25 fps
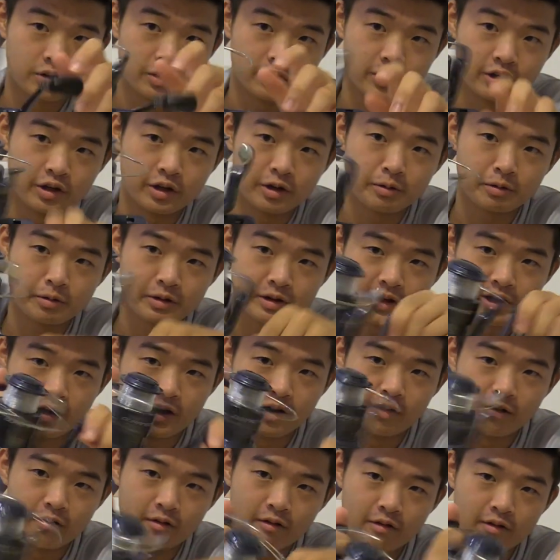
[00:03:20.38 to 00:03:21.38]
There we
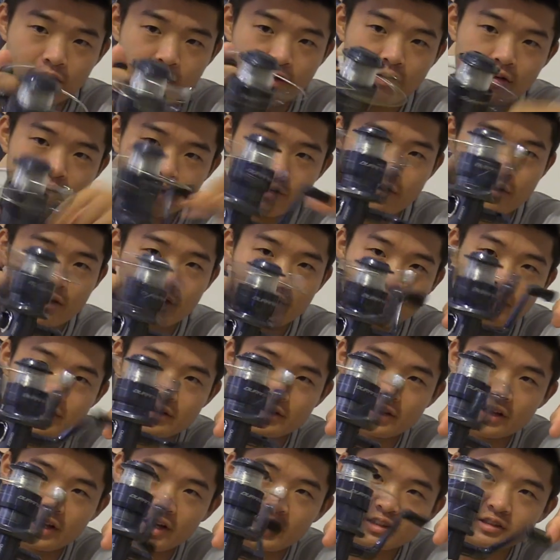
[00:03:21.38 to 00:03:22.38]
go.
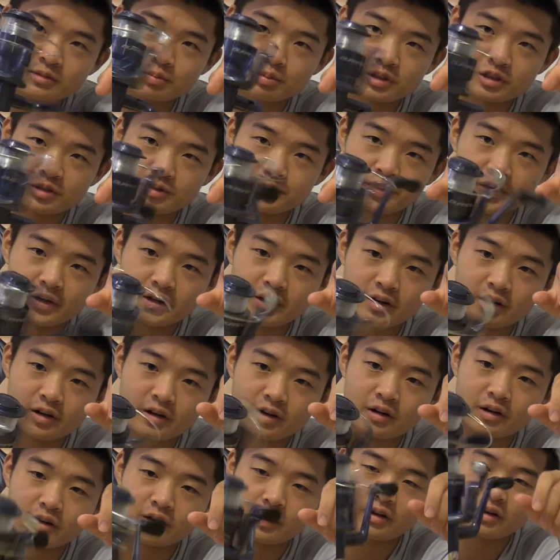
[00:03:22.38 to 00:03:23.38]
That's much better.
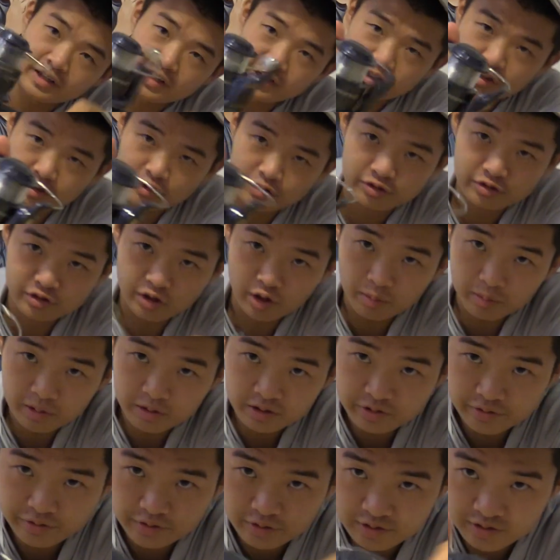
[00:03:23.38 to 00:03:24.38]
Thank you so
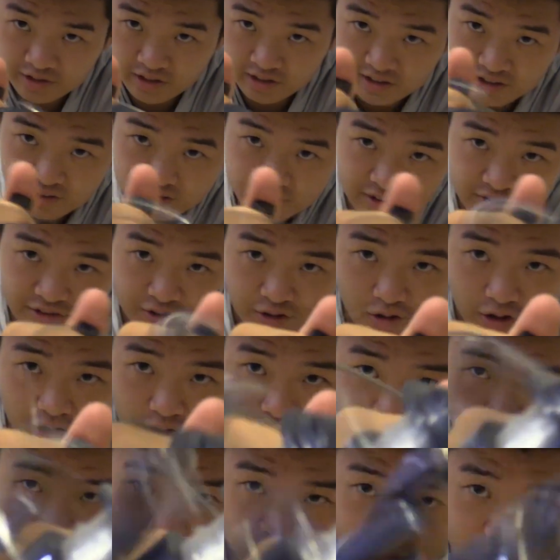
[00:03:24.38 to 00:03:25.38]
much for sending this,
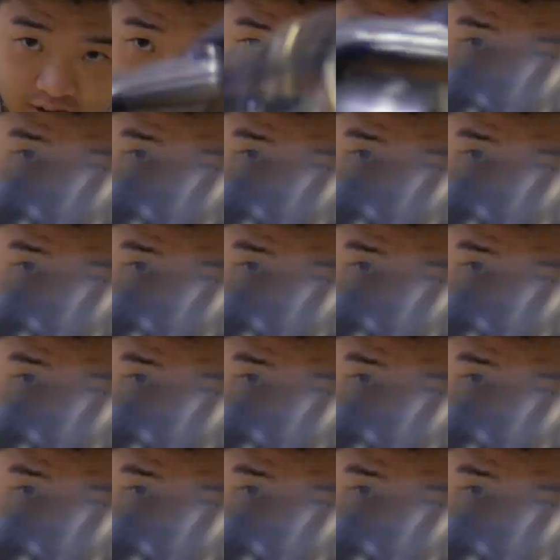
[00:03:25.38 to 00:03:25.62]
Arvin.